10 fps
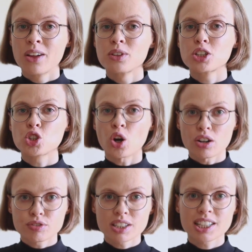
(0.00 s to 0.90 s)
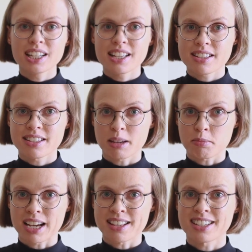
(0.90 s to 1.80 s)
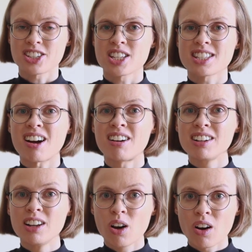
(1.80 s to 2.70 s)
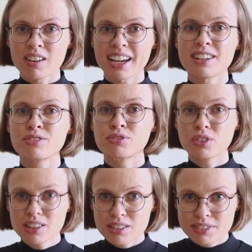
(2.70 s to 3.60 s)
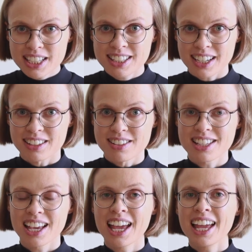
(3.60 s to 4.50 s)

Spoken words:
The TOEFL listening passages are long and full of details.